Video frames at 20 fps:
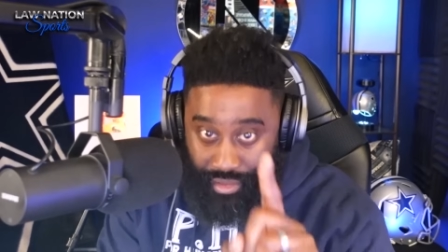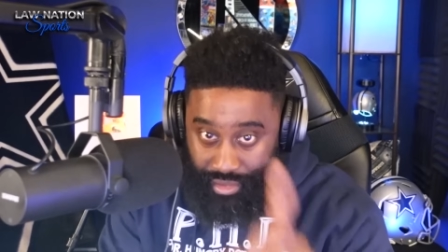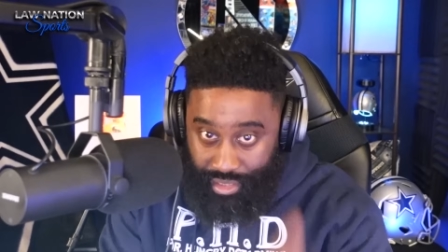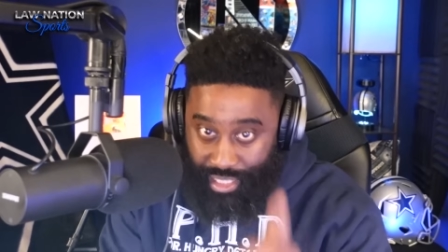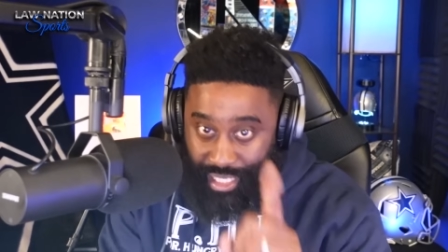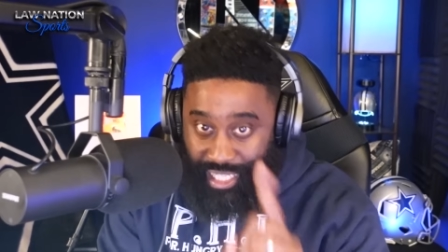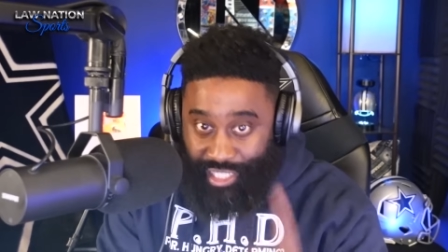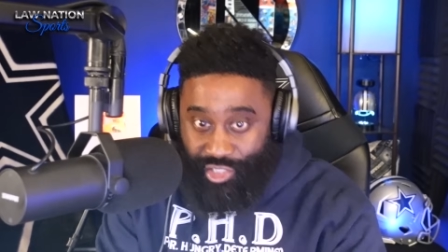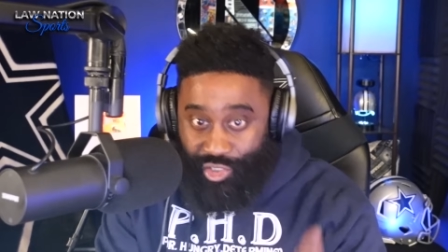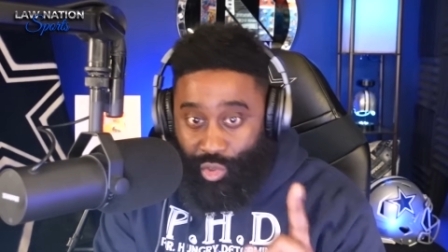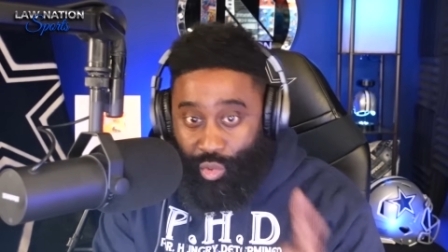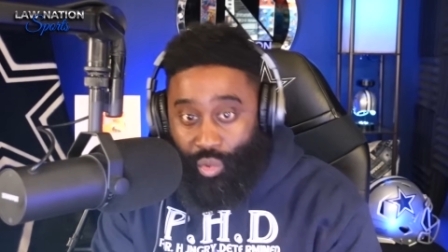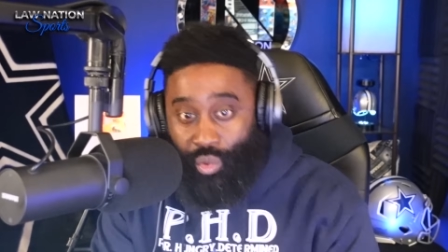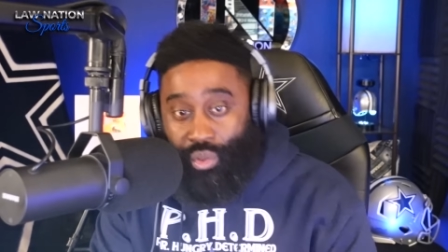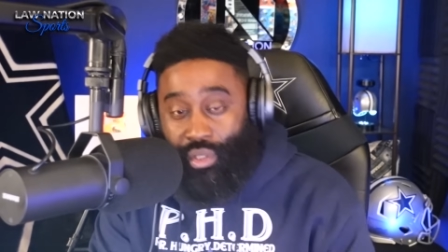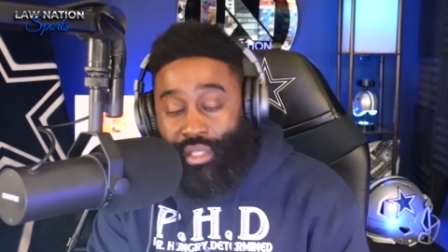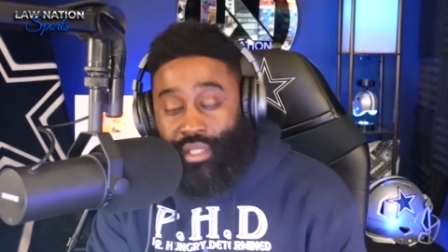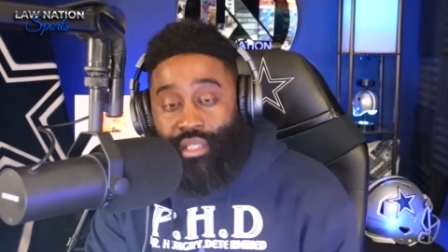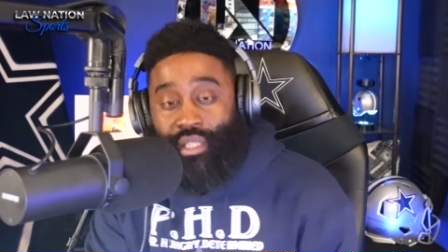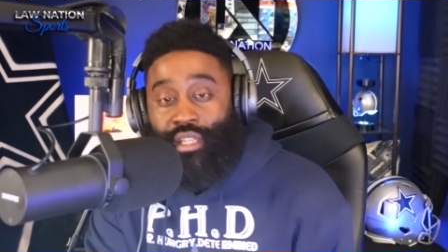That's your
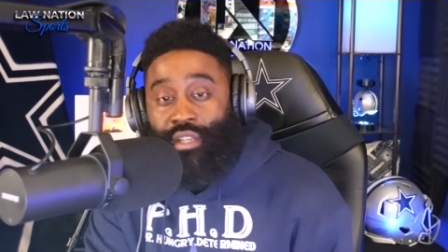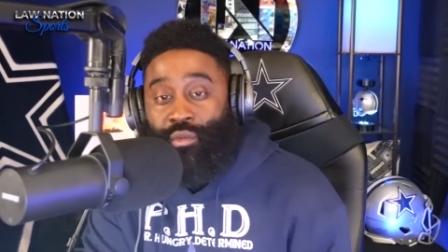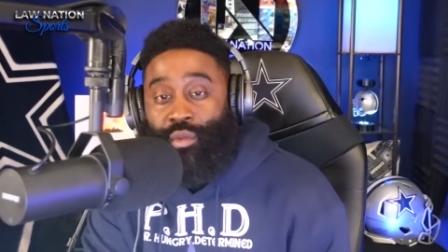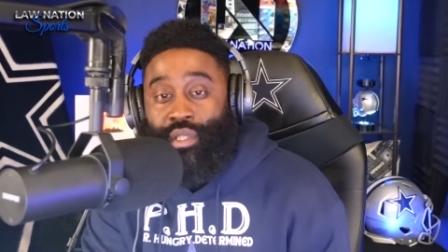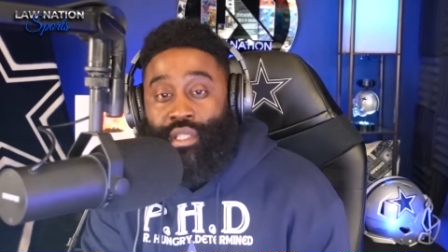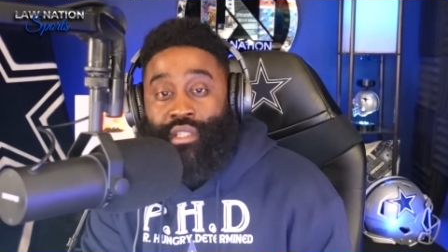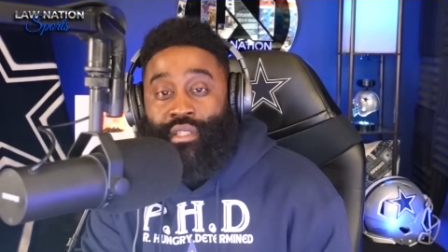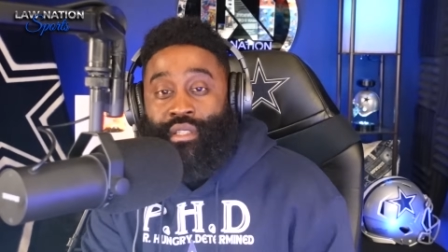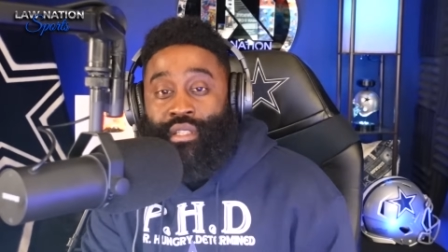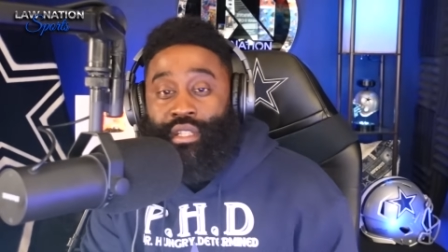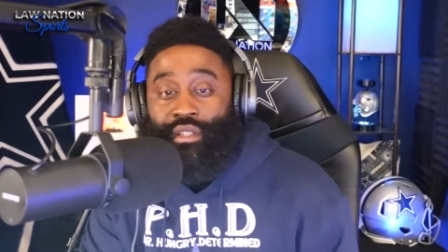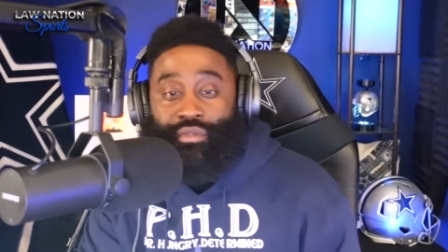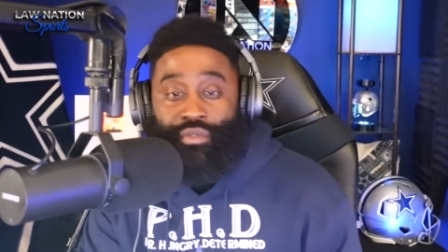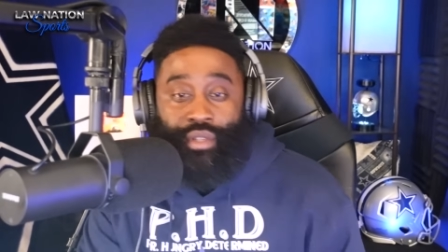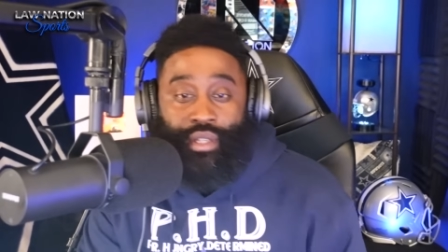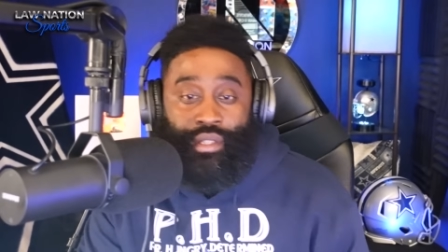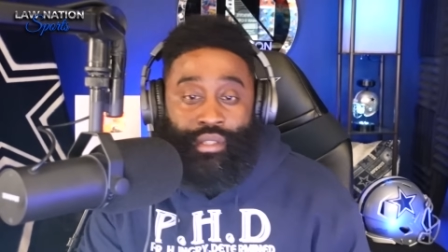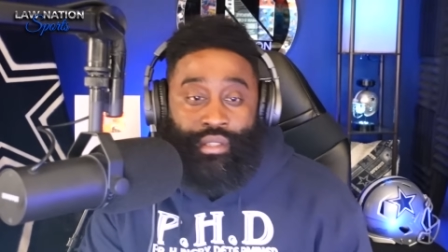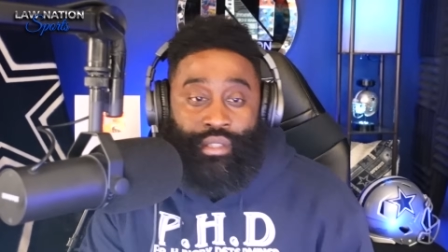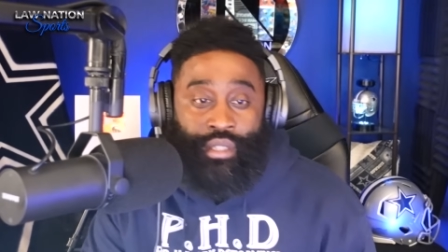only key with this
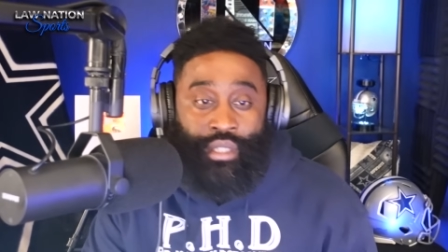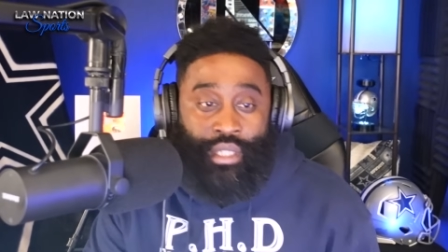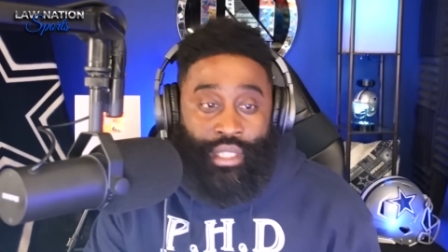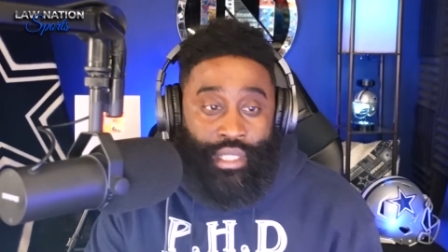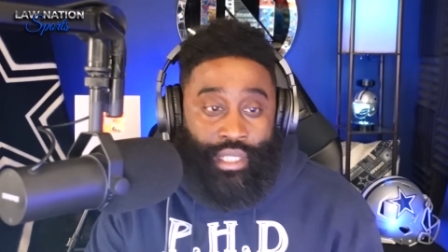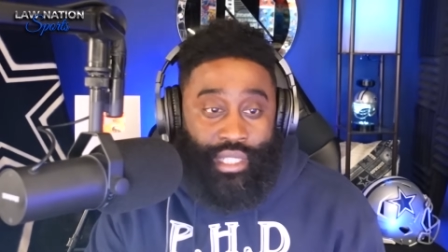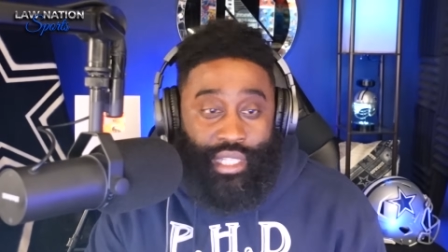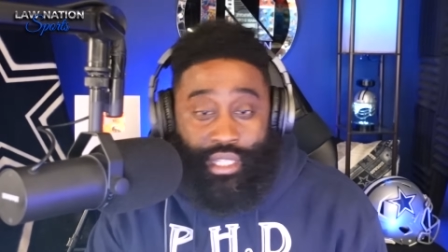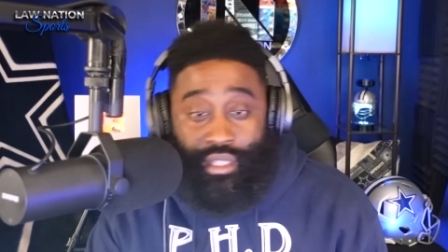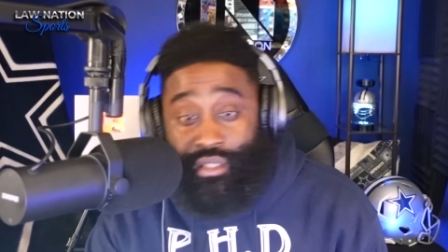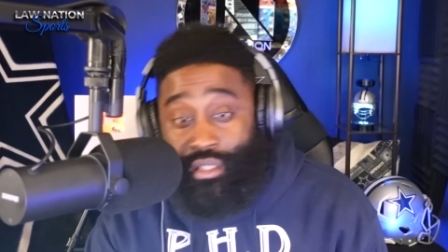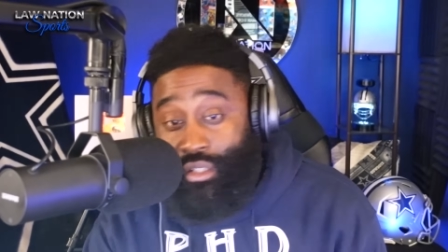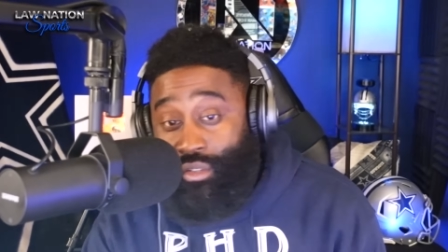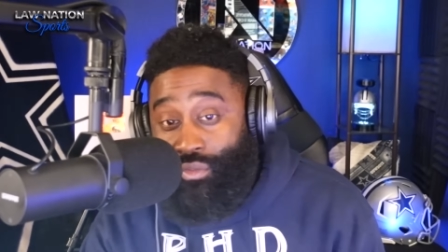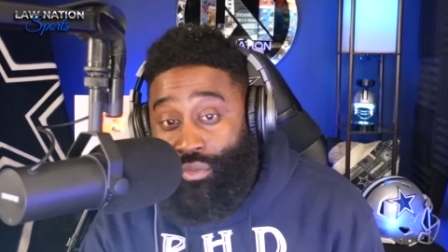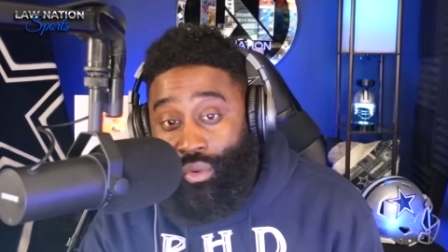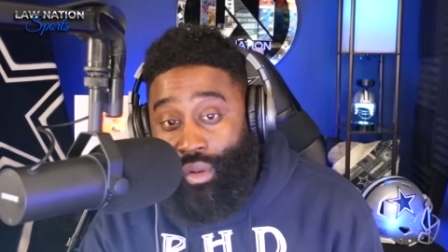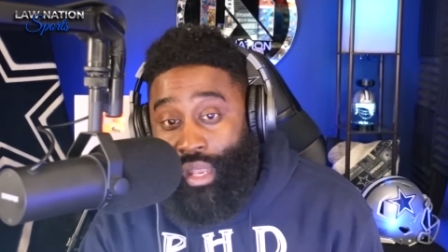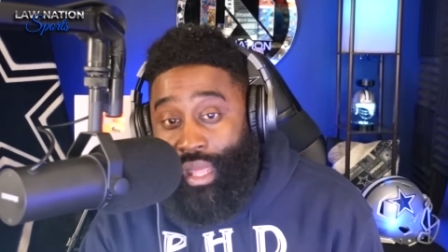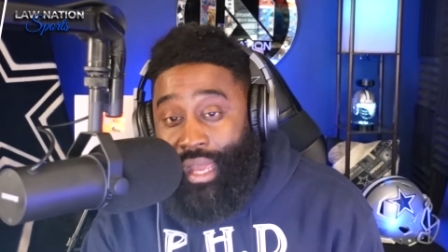defense. D C
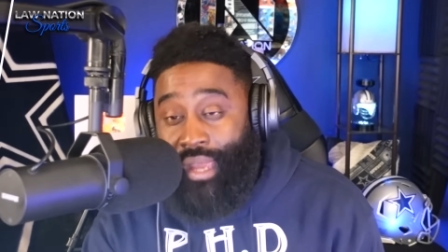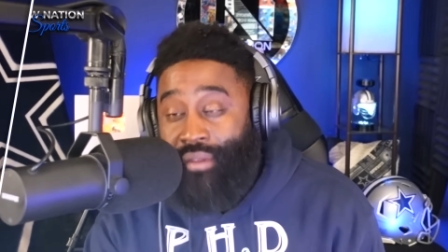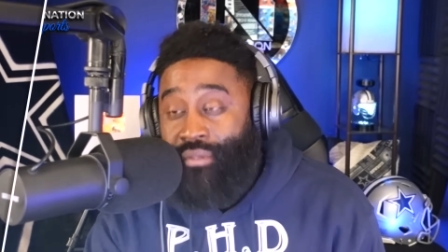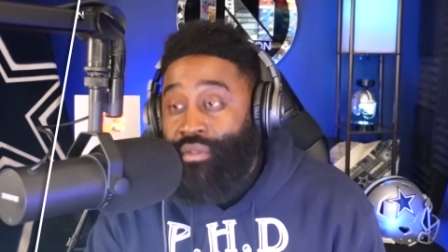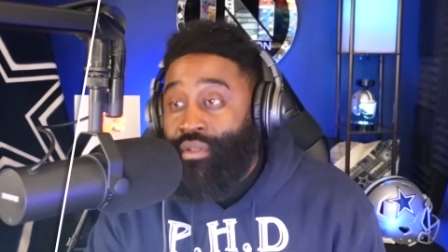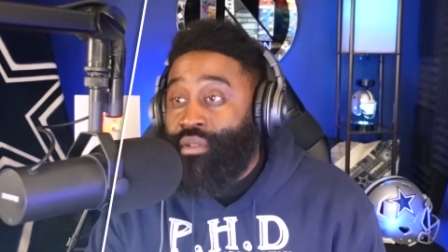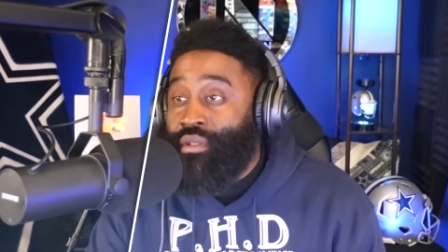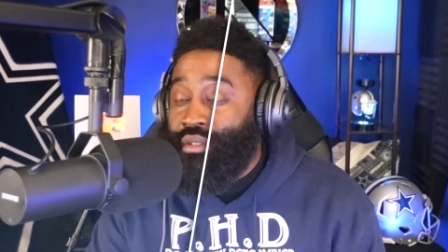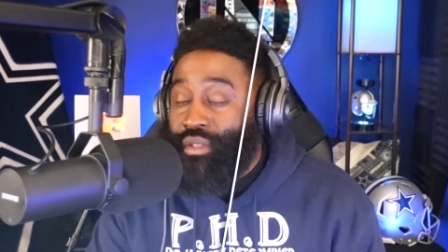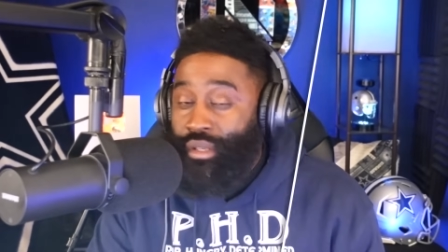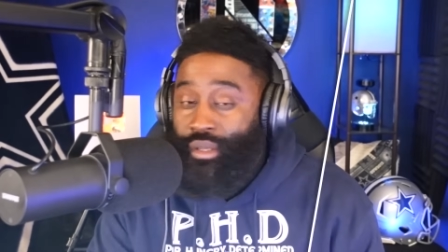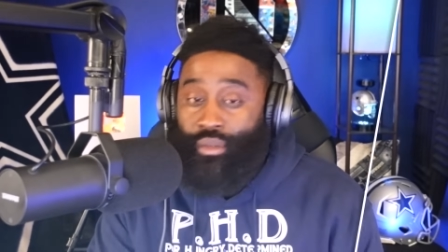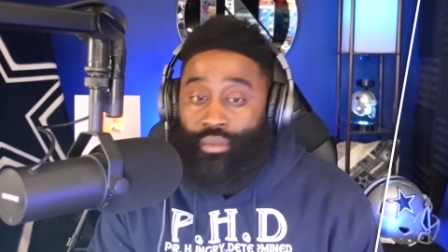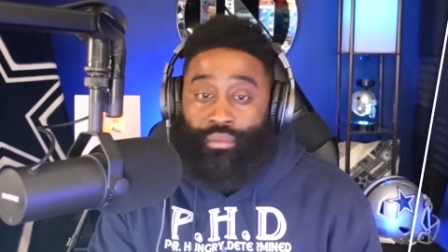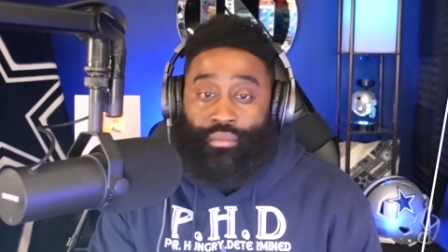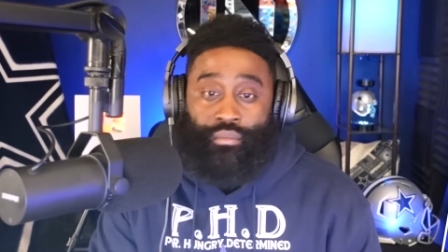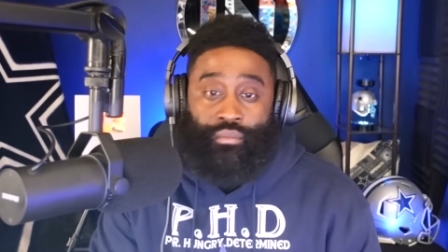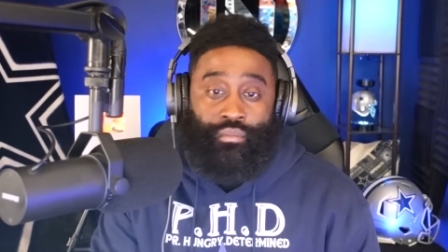for life. Salute.